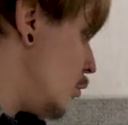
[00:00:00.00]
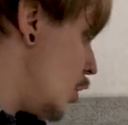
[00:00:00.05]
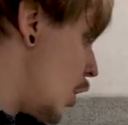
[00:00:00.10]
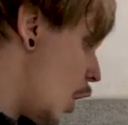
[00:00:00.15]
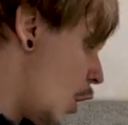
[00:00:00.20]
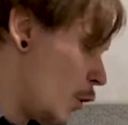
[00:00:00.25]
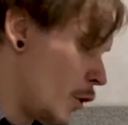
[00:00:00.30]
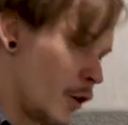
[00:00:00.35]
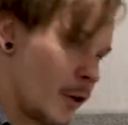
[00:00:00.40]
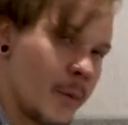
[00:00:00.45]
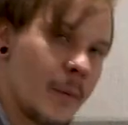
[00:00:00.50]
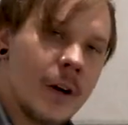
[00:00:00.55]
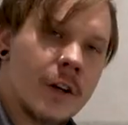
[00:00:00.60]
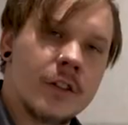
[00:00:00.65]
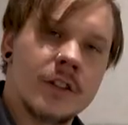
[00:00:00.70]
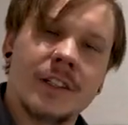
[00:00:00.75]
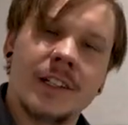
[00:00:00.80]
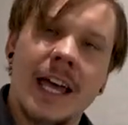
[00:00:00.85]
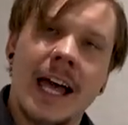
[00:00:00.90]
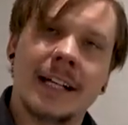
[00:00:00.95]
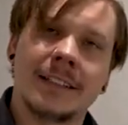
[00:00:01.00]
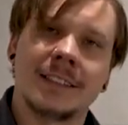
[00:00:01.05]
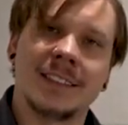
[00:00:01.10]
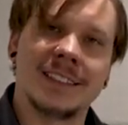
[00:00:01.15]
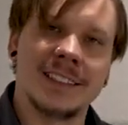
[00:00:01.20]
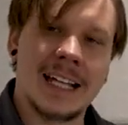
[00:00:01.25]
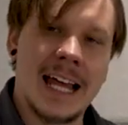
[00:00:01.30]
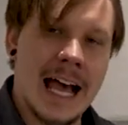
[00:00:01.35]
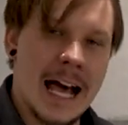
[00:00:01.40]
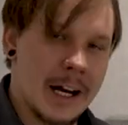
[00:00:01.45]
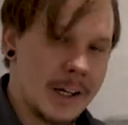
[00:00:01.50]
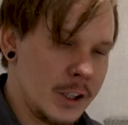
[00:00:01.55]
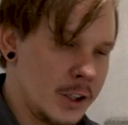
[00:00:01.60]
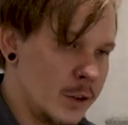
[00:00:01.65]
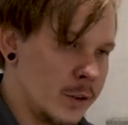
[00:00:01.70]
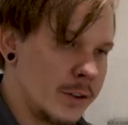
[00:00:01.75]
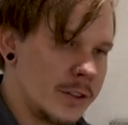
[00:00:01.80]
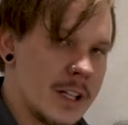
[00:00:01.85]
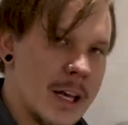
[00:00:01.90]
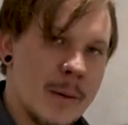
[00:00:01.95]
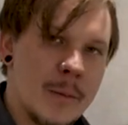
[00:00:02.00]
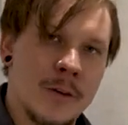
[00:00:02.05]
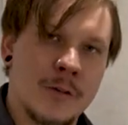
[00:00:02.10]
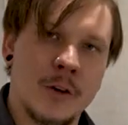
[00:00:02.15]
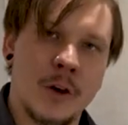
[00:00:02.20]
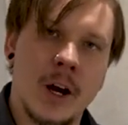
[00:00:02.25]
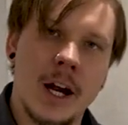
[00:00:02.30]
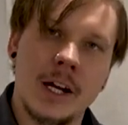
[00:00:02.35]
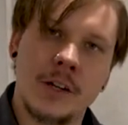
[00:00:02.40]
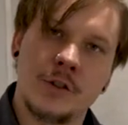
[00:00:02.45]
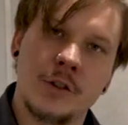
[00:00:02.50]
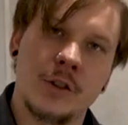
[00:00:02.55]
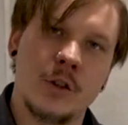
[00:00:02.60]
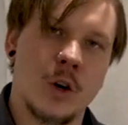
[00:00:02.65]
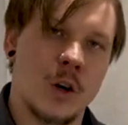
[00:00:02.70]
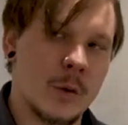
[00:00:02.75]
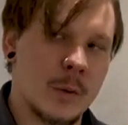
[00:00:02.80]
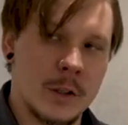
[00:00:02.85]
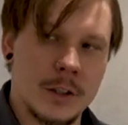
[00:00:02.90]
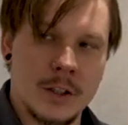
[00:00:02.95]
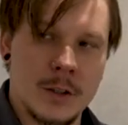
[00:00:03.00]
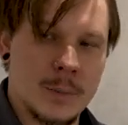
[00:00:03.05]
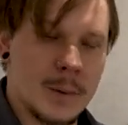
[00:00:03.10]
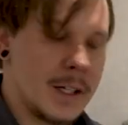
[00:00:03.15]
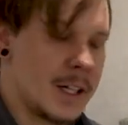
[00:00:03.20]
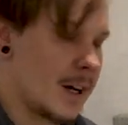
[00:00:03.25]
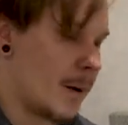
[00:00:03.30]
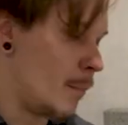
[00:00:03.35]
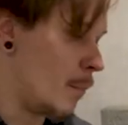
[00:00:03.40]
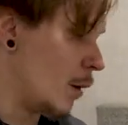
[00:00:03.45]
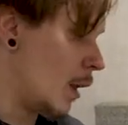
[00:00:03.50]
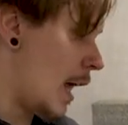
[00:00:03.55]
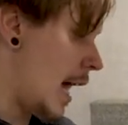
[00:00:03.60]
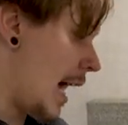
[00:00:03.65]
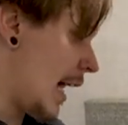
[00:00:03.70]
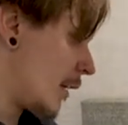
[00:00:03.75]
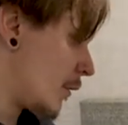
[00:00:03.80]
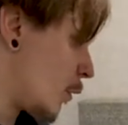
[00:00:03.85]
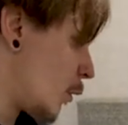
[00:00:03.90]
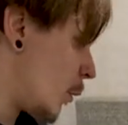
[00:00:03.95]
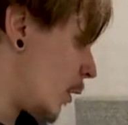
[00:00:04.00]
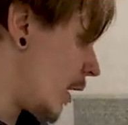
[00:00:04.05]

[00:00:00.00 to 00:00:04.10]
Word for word: know your emergency exits and how to use them. If your entry door were to become blocked for